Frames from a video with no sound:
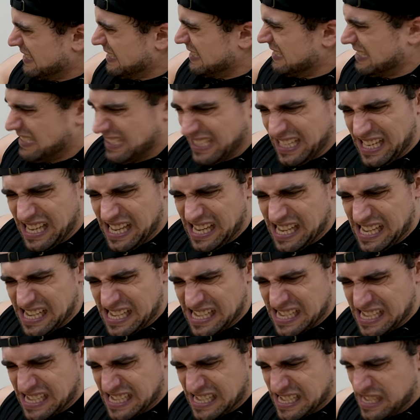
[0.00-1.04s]

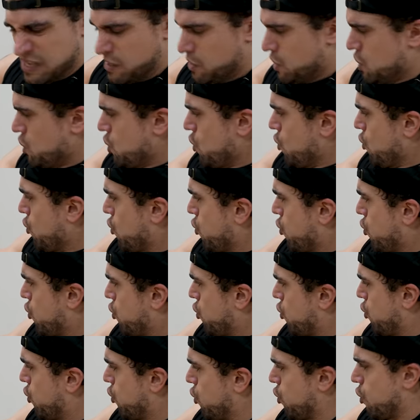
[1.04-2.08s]

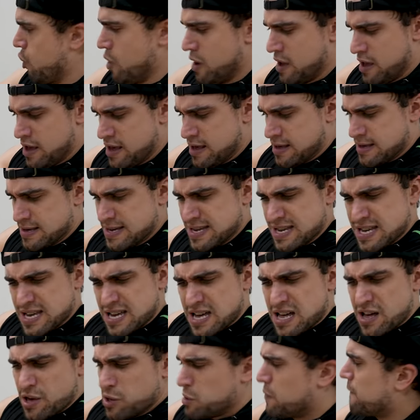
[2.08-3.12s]
Half
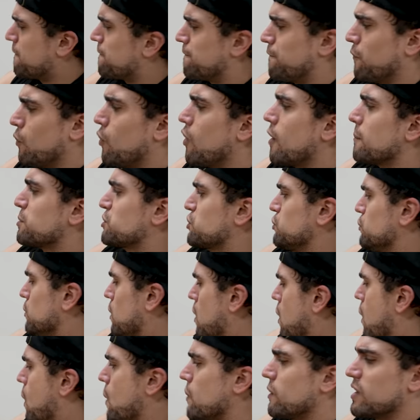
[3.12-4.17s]
time. Your form should
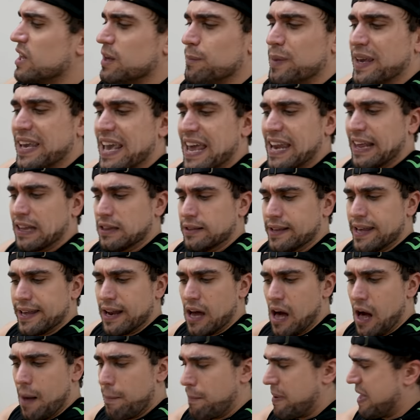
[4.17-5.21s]
already be getting
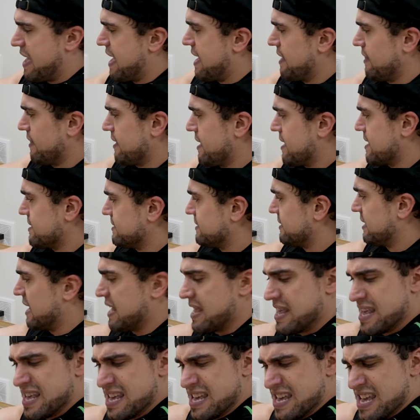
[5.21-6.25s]
lit up, aliens.
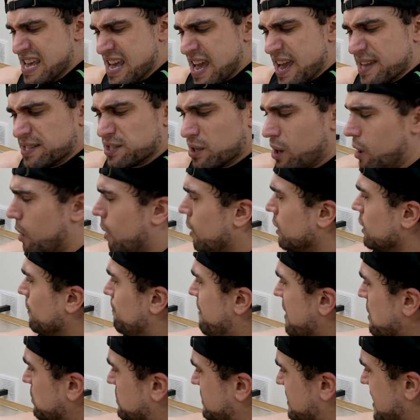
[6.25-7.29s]
It's all
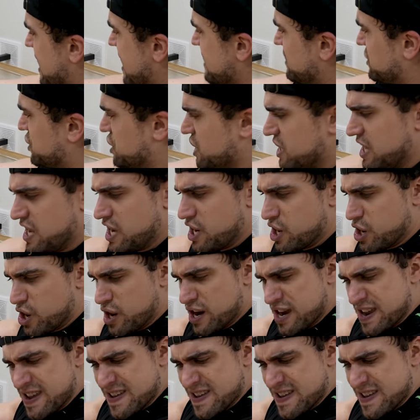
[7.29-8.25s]
about tension here.